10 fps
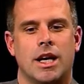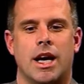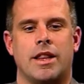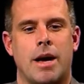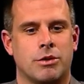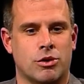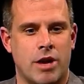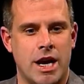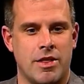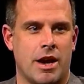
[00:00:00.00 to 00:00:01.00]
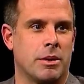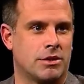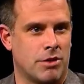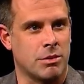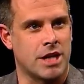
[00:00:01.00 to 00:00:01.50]
and that was great. And then I went to
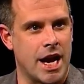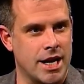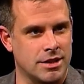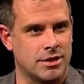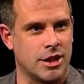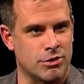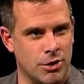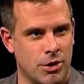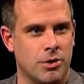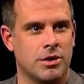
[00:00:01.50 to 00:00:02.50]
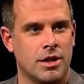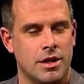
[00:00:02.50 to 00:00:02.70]
run with Gags and Centro and